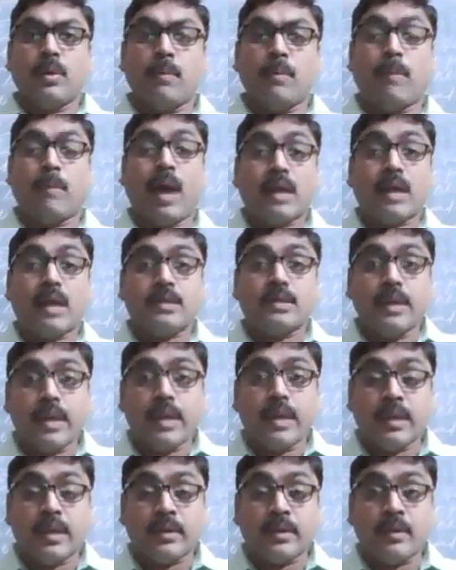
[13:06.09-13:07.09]
passed
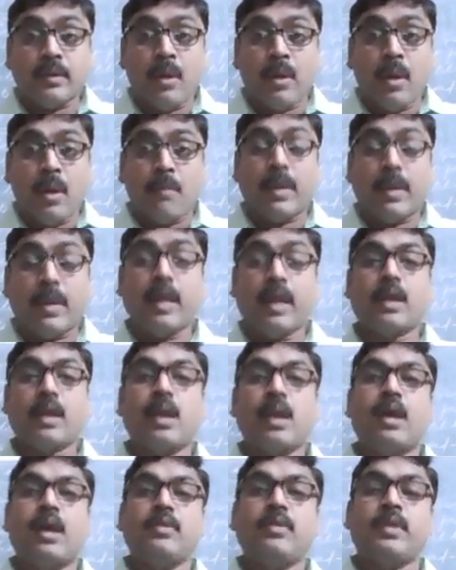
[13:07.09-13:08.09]
in Maneka
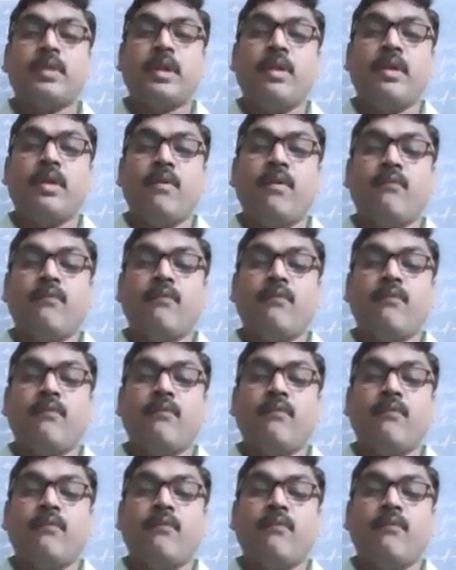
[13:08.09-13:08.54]
Gandhi